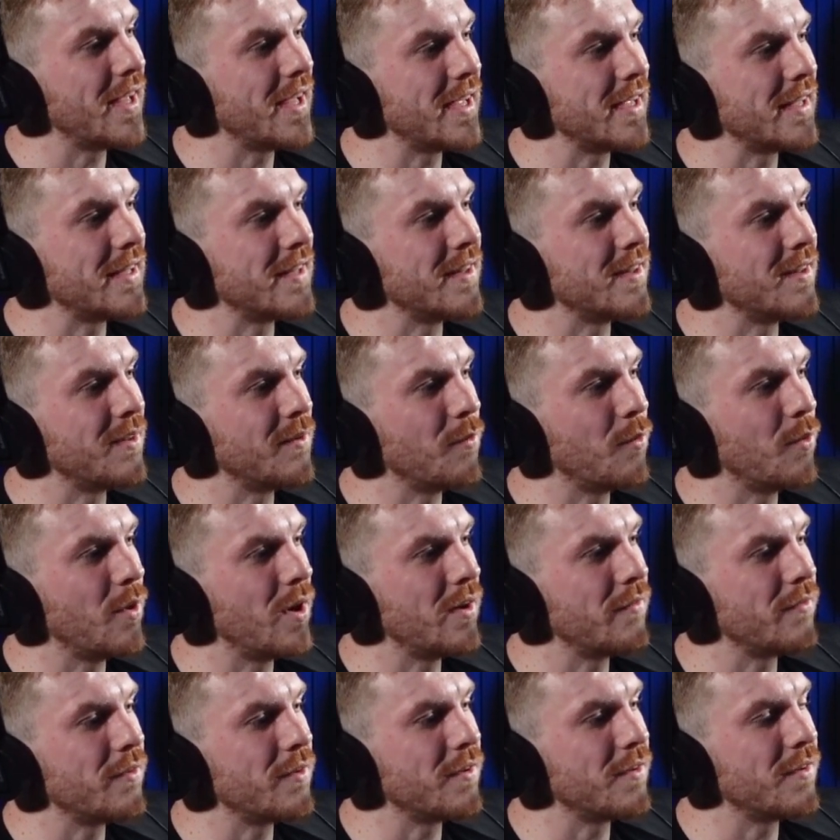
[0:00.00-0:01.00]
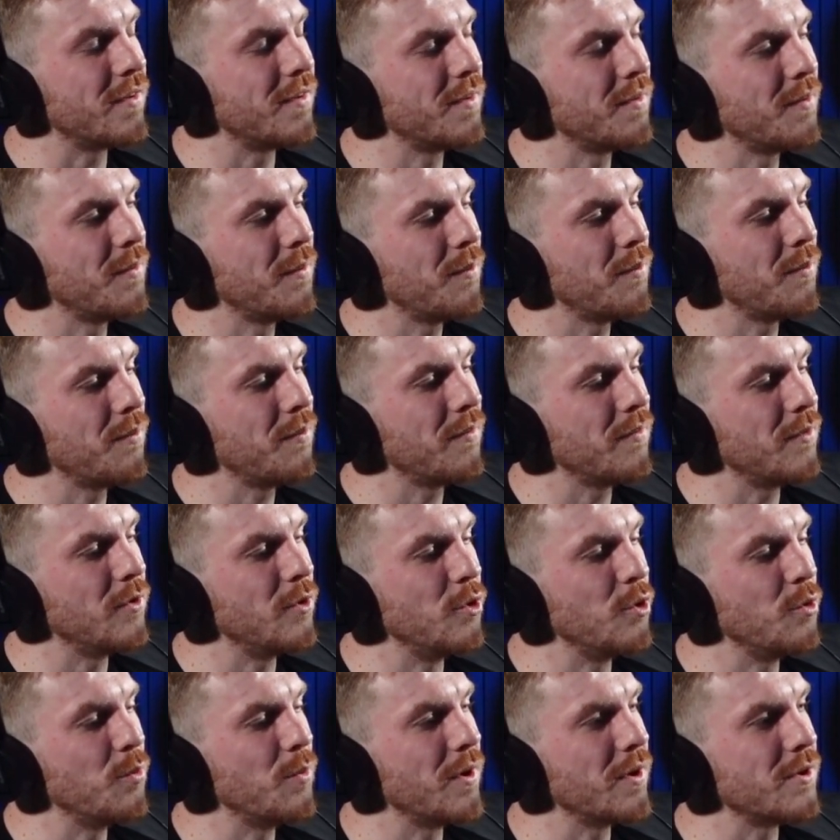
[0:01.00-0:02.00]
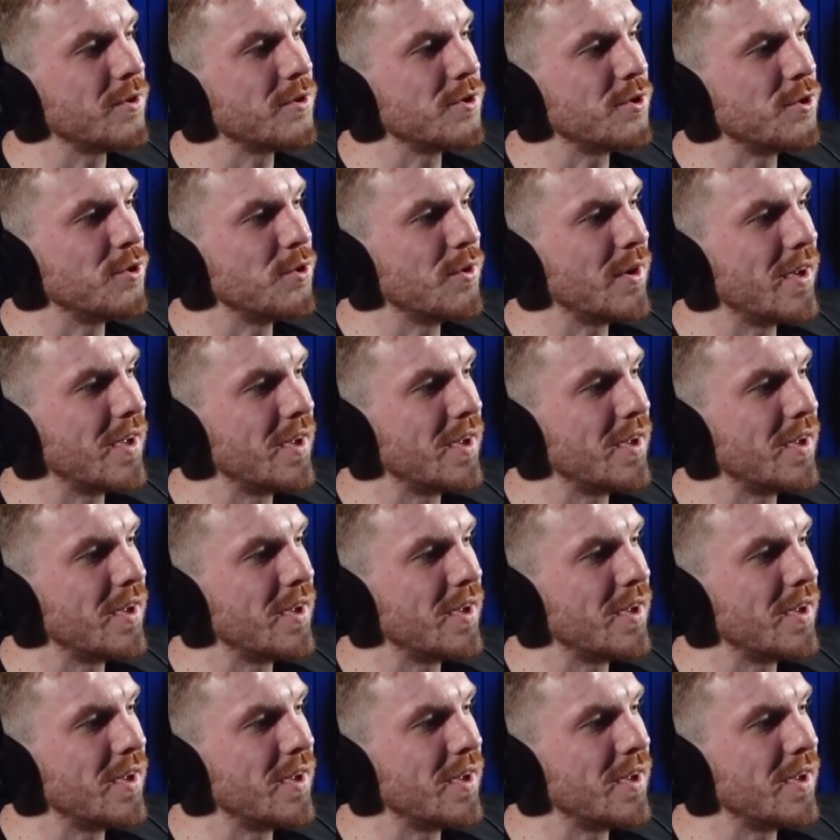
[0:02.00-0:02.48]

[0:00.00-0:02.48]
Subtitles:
and whatever new person you have.